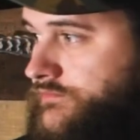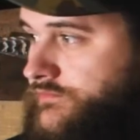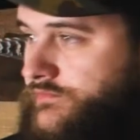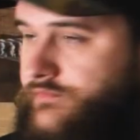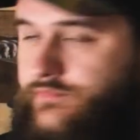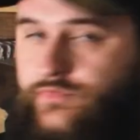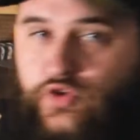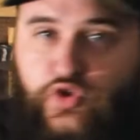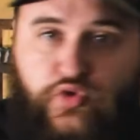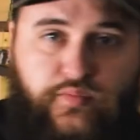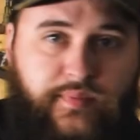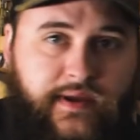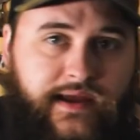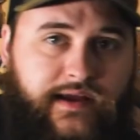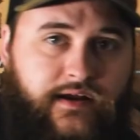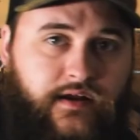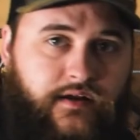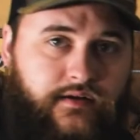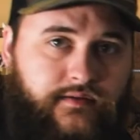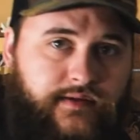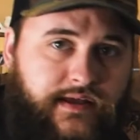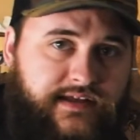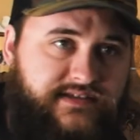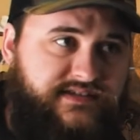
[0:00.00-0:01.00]
new
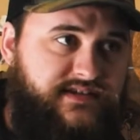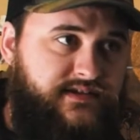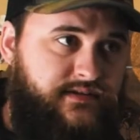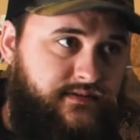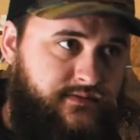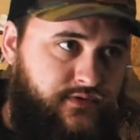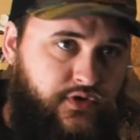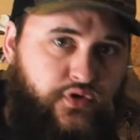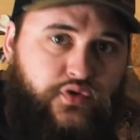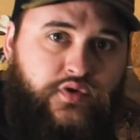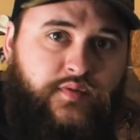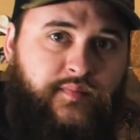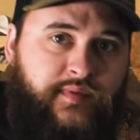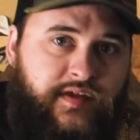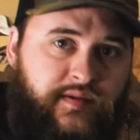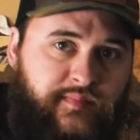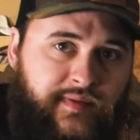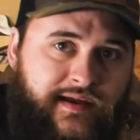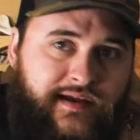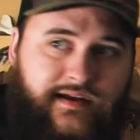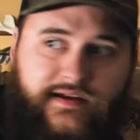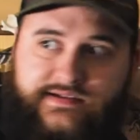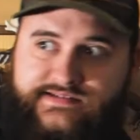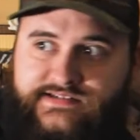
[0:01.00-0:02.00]
bear. It's a new to me
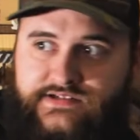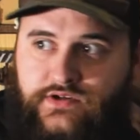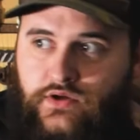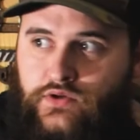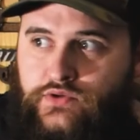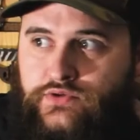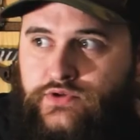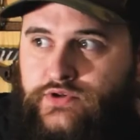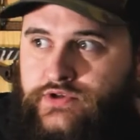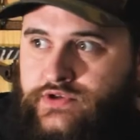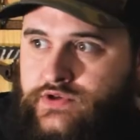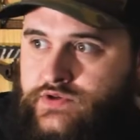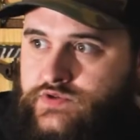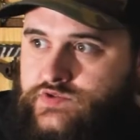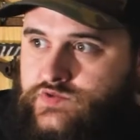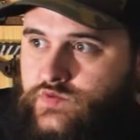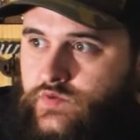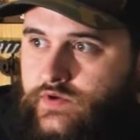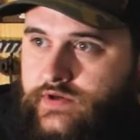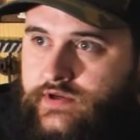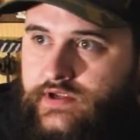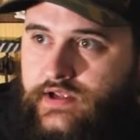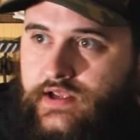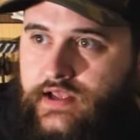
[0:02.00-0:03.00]
bear. It's an older used
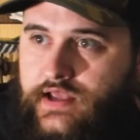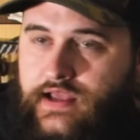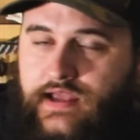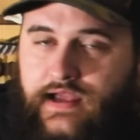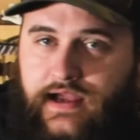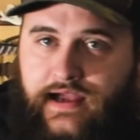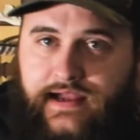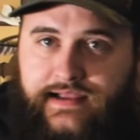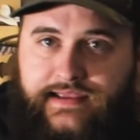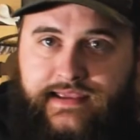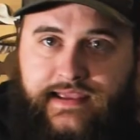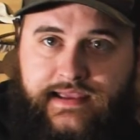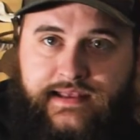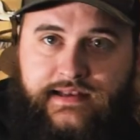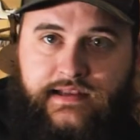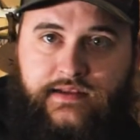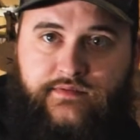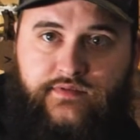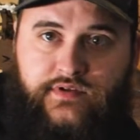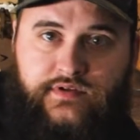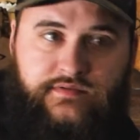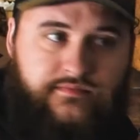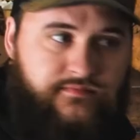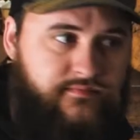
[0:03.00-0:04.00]
one. I can't
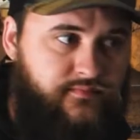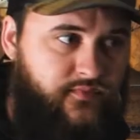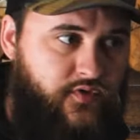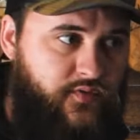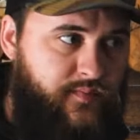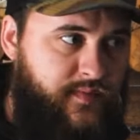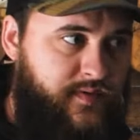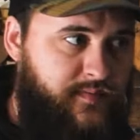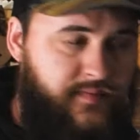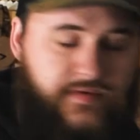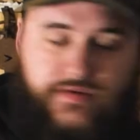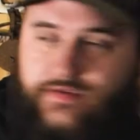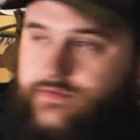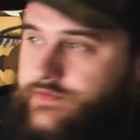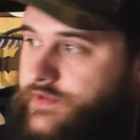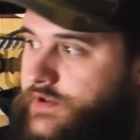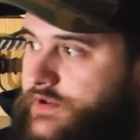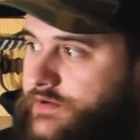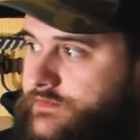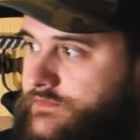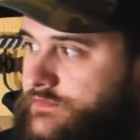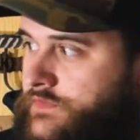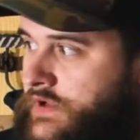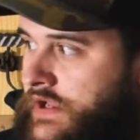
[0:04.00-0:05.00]
even remember
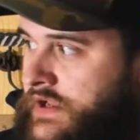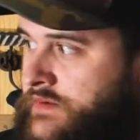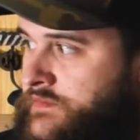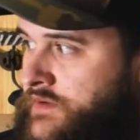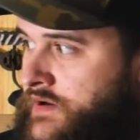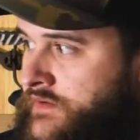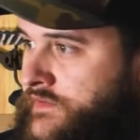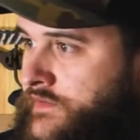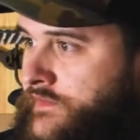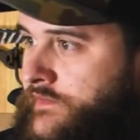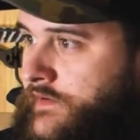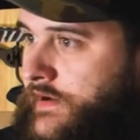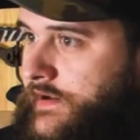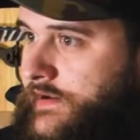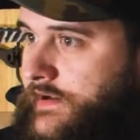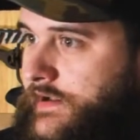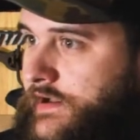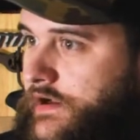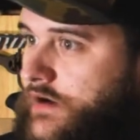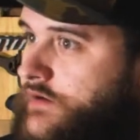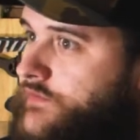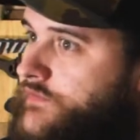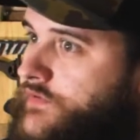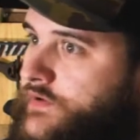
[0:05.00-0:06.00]
the name of it right
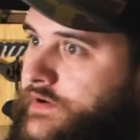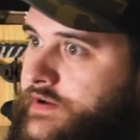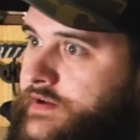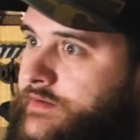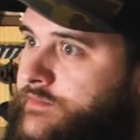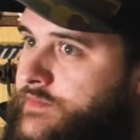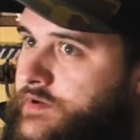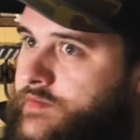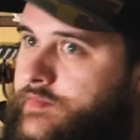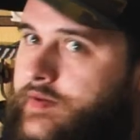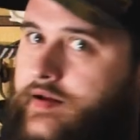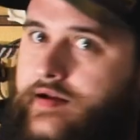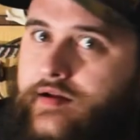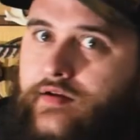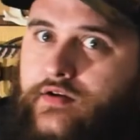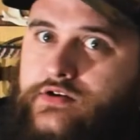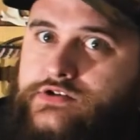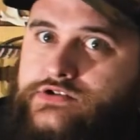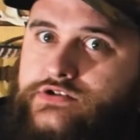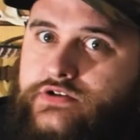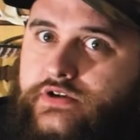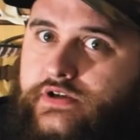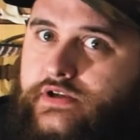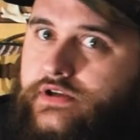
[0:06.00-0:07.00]
now. Forgive me, Bear
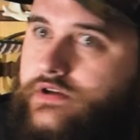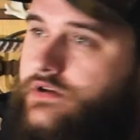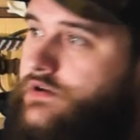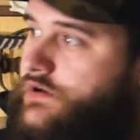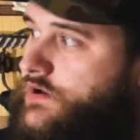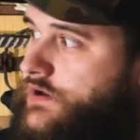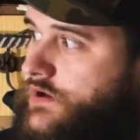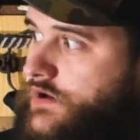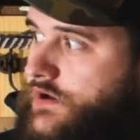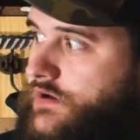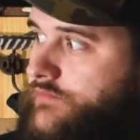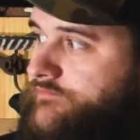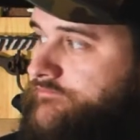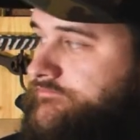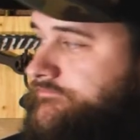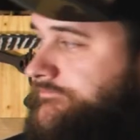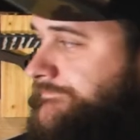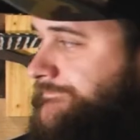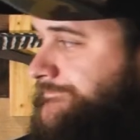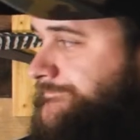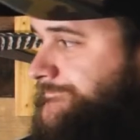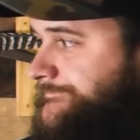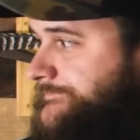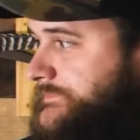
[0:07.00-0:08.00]
Archery.
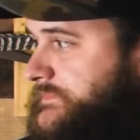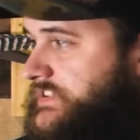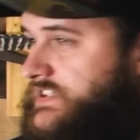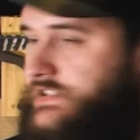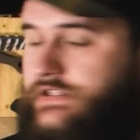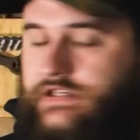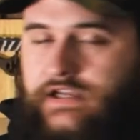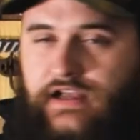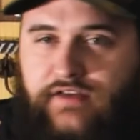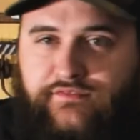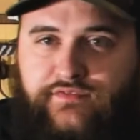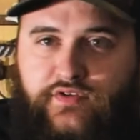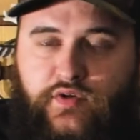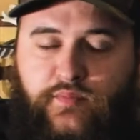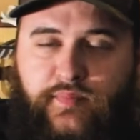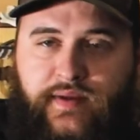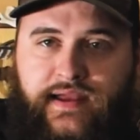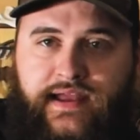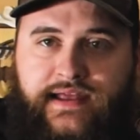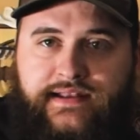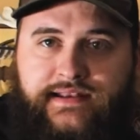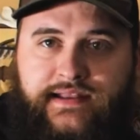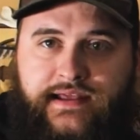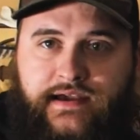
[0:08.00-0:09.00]
I feel
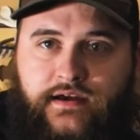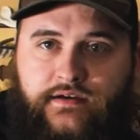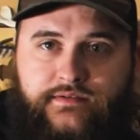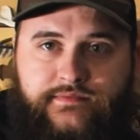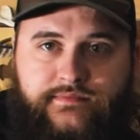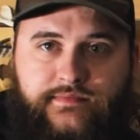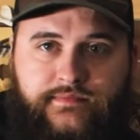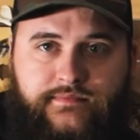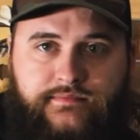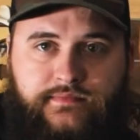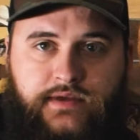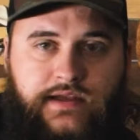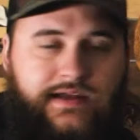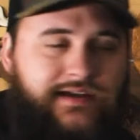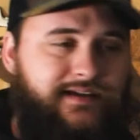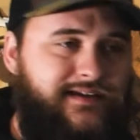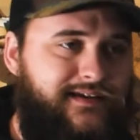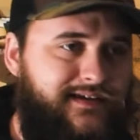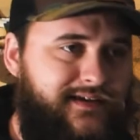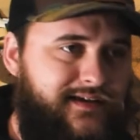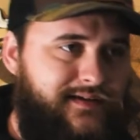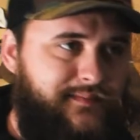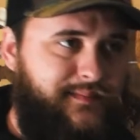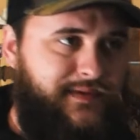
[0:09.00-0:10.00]
bad now,
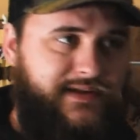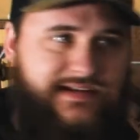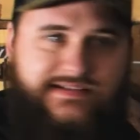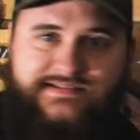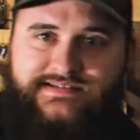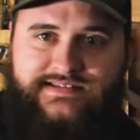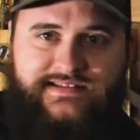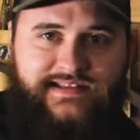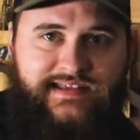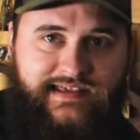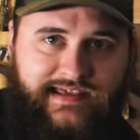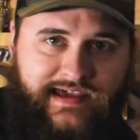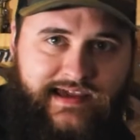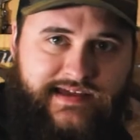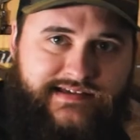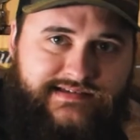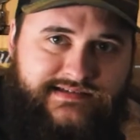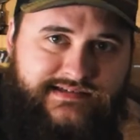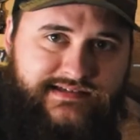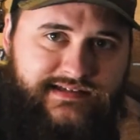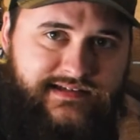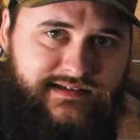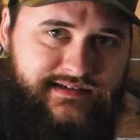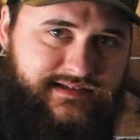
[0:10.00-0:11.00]
but it's in the case,
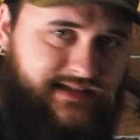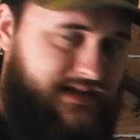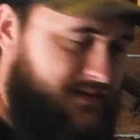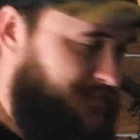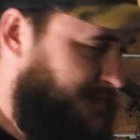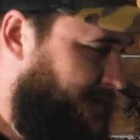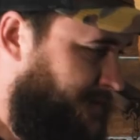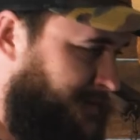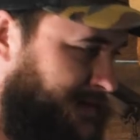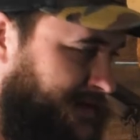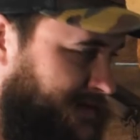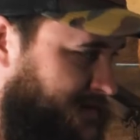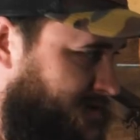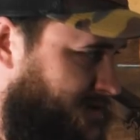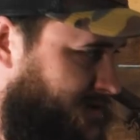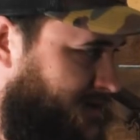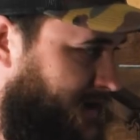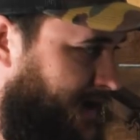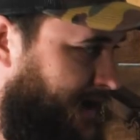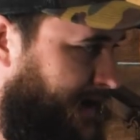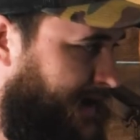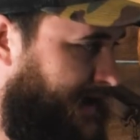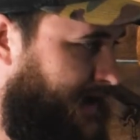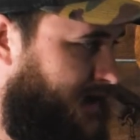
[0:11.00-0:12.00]
and it'd take me a minute to
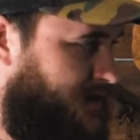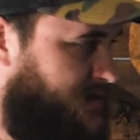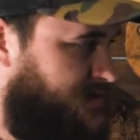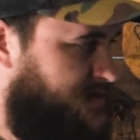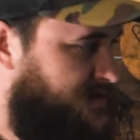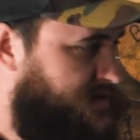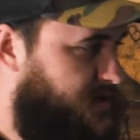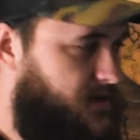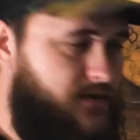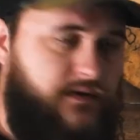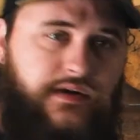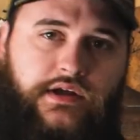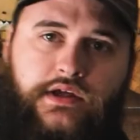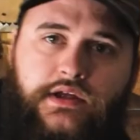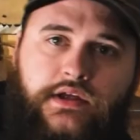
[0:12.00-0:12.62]
drag out. So